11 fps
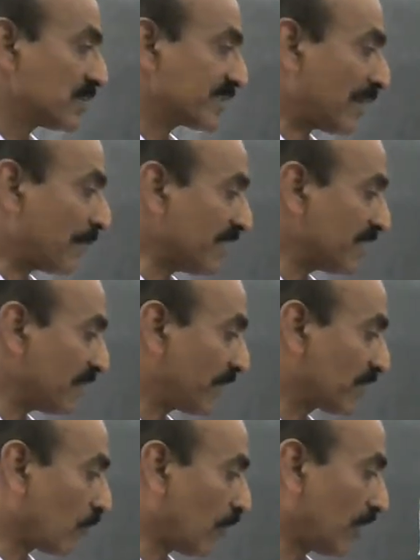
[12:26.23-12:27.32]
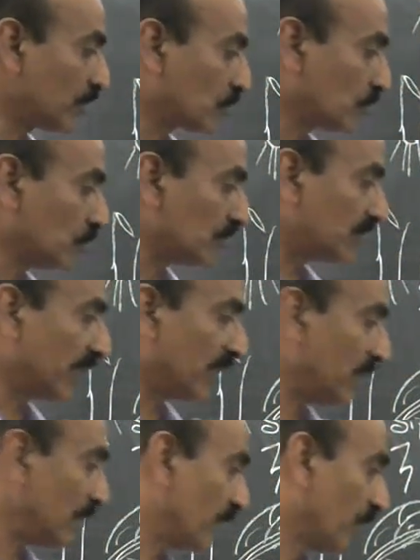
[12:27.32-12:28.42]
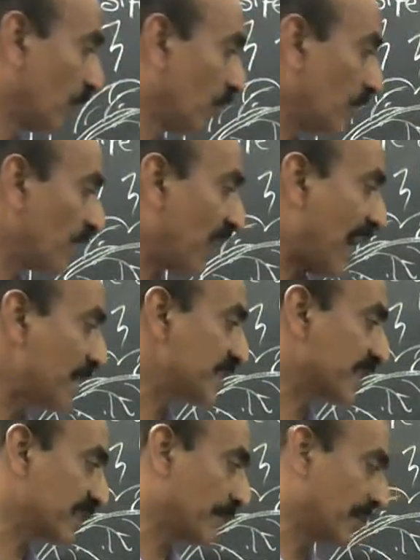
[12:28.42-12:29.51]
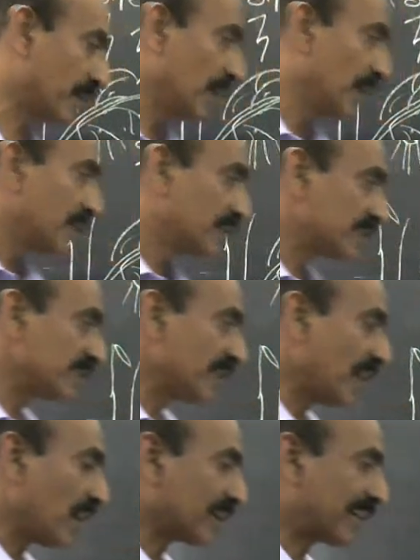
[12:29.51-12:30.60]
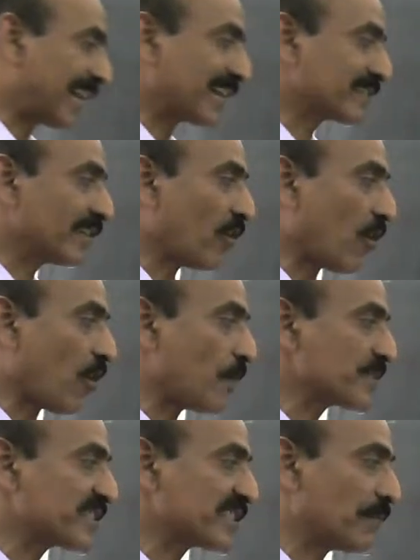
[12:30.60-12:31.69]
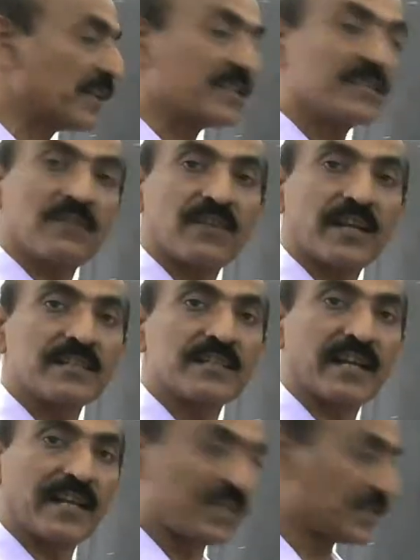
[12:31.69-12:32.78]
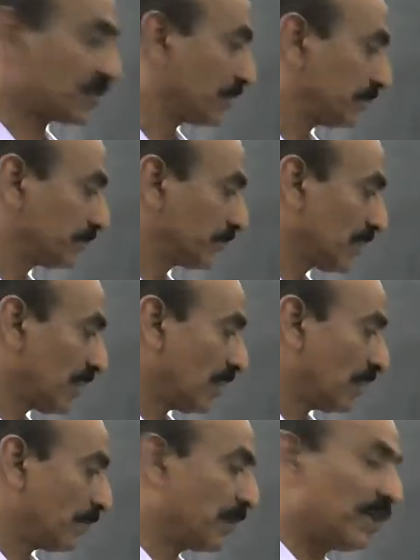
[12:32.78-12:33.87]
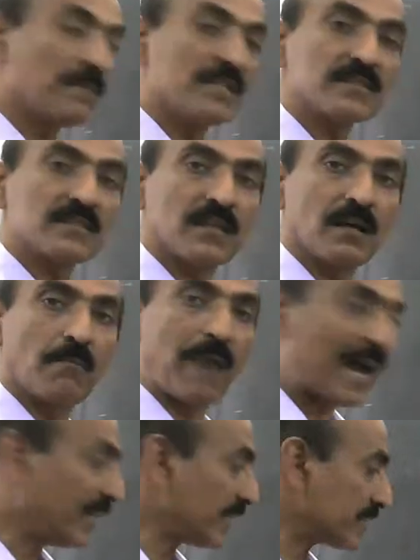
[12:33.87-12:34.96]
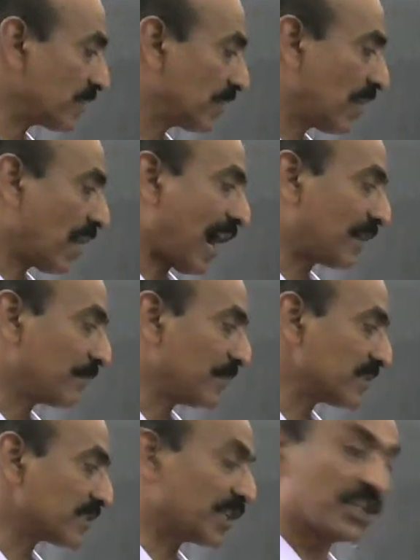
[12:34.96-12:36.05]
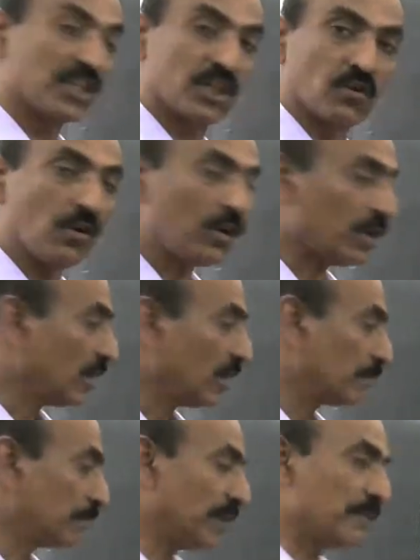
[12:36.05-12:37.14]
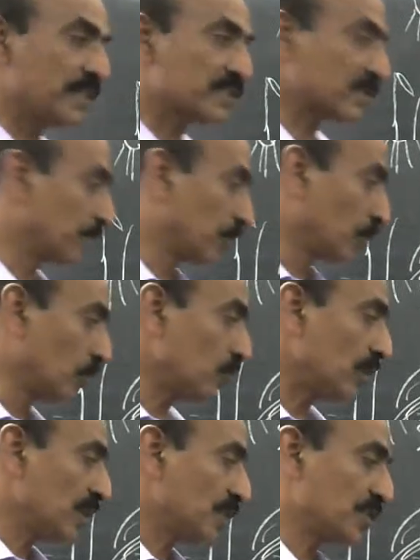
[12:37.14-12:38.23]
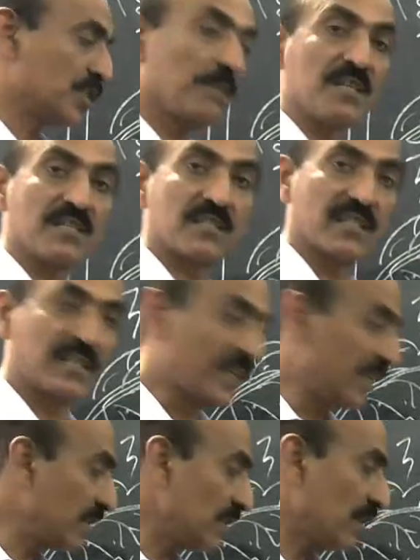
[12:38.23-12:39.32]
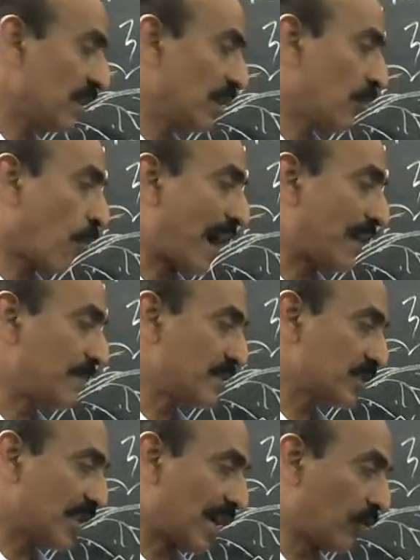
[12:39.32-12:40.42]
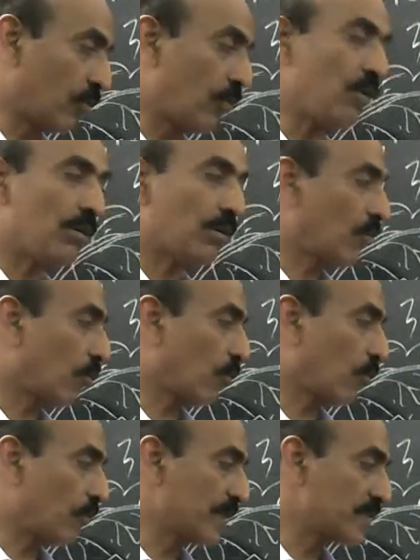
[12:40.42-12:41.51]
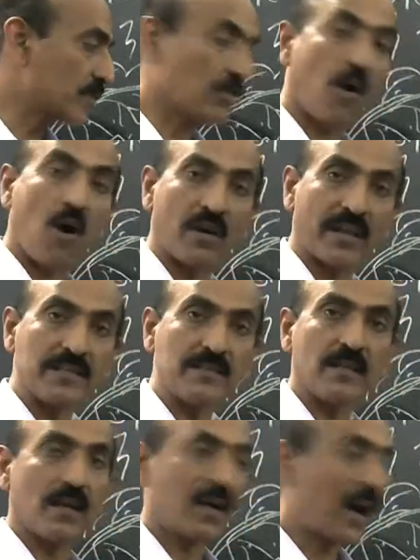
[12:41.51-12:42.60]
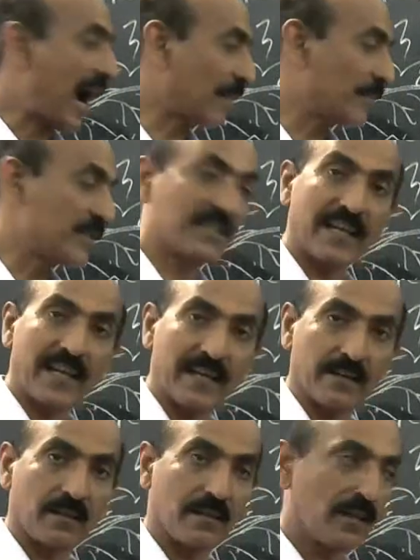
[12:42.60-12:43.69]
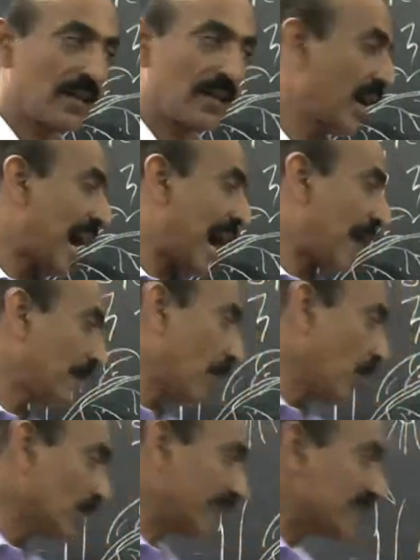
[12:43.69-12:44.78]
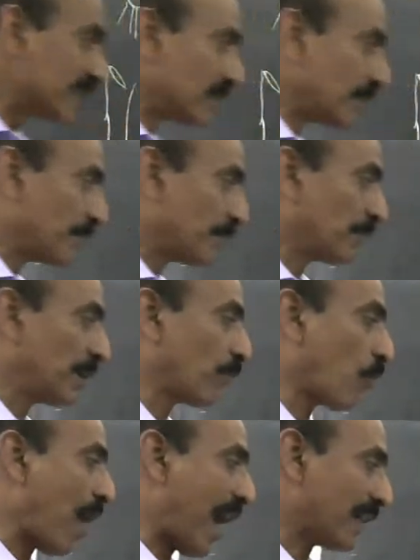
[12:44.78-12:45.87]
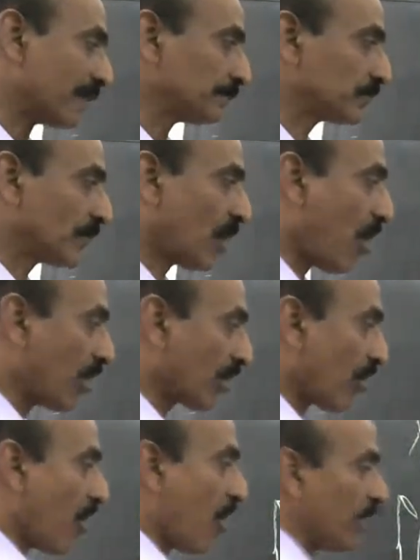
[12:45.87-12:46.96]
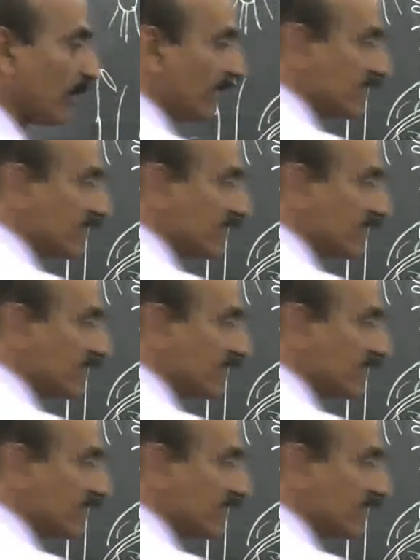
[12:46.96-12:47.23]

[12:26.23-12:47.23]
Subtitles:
7 different 1, 2, 3, 4, 5, 6, 7. This is the collection of 7 different rays. V means violet, I means indigo, B means blue, G means green, Y means yellow, O means orange, R means red. Among these Vibguire or all